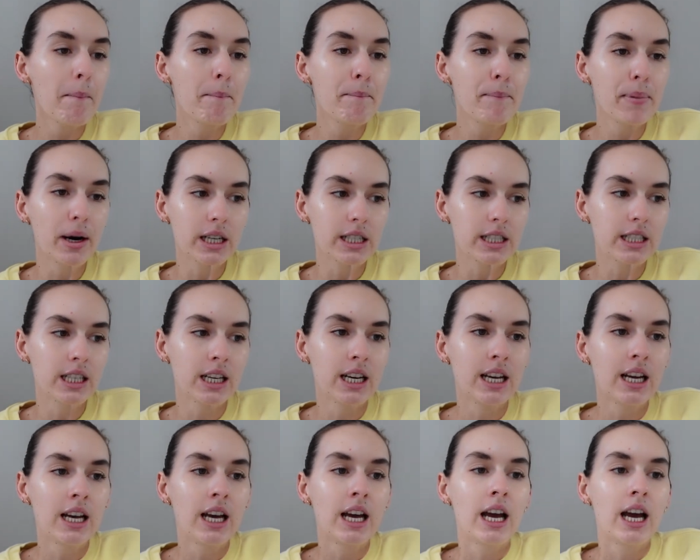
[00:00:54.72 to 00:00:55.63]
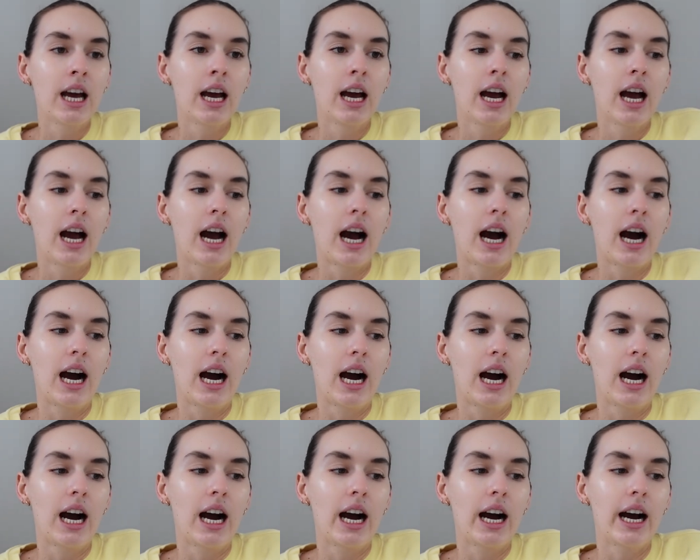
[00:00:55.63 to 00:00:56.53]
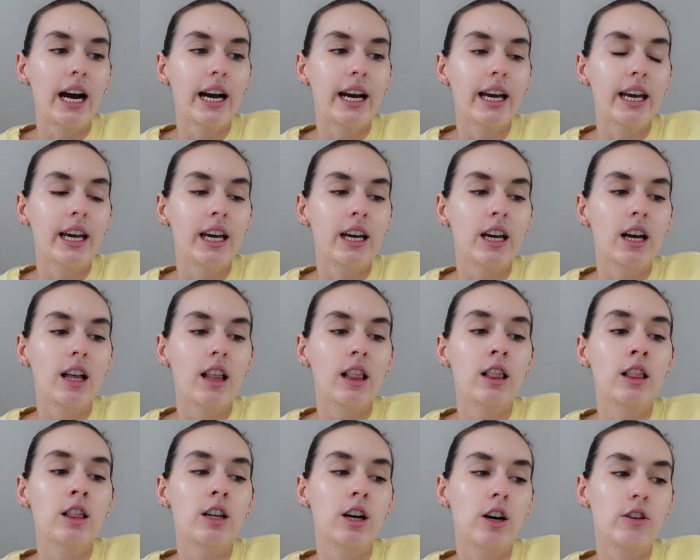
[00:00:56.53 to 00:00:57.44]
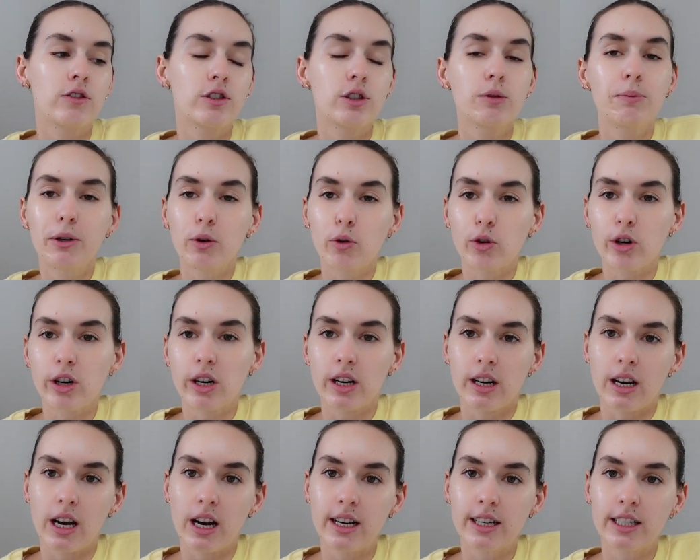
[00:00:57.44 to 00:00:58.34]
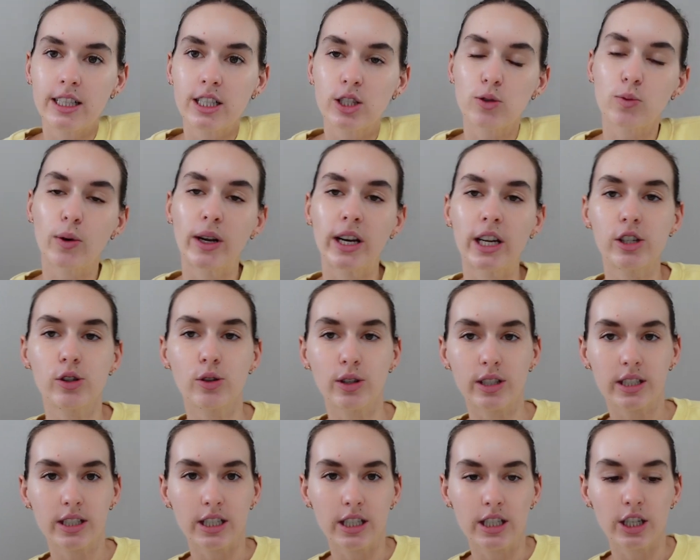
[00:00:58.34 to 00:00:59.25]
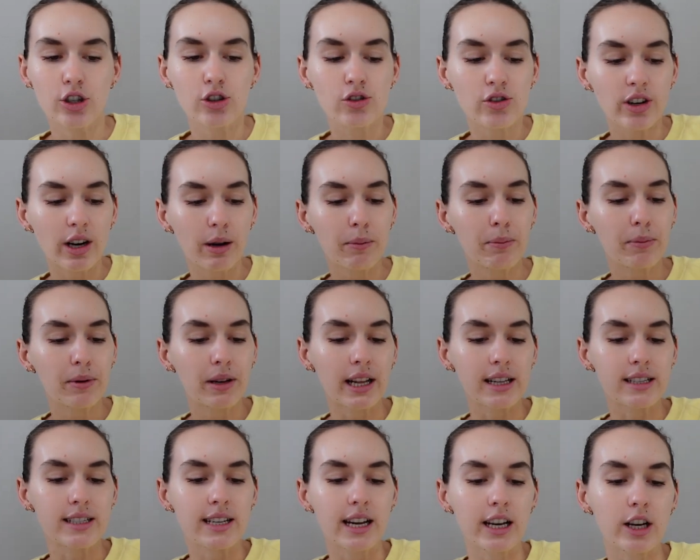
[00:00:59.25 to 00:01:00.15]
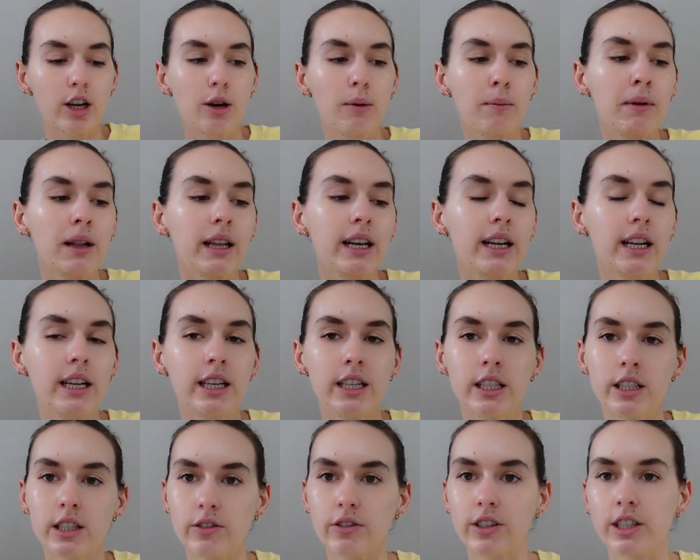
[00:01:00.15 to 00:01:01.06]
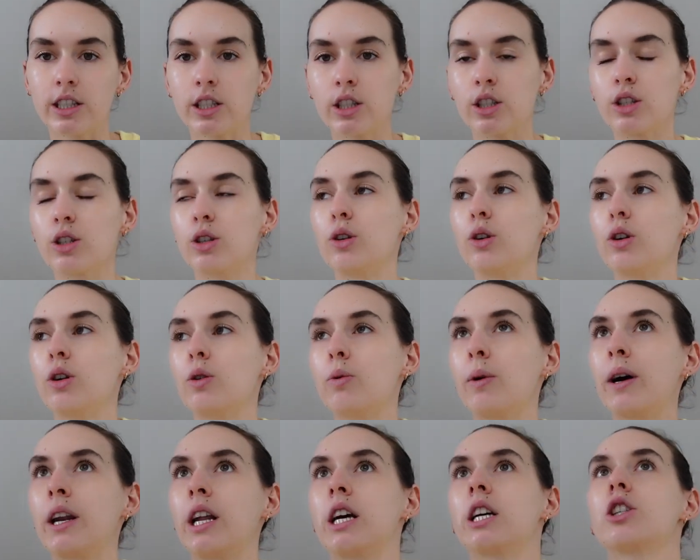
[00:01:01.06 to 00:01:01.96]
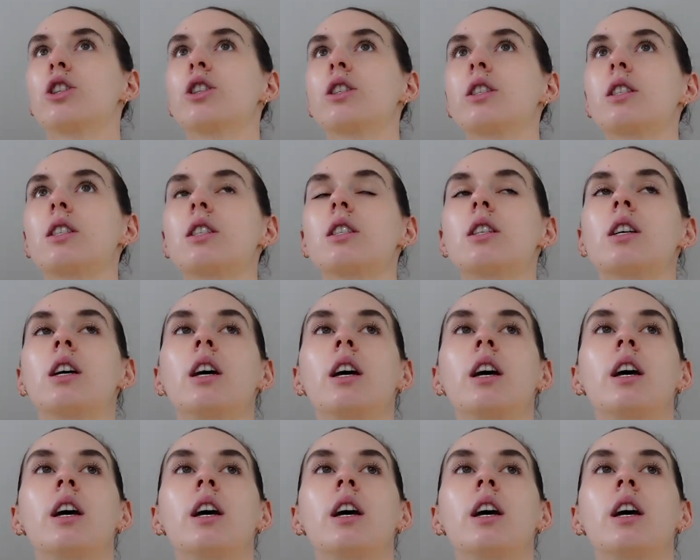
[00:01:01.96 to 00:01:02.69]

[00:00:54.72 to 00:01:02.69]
But I love to be organized when I do a city trip. That's like completely different to when I just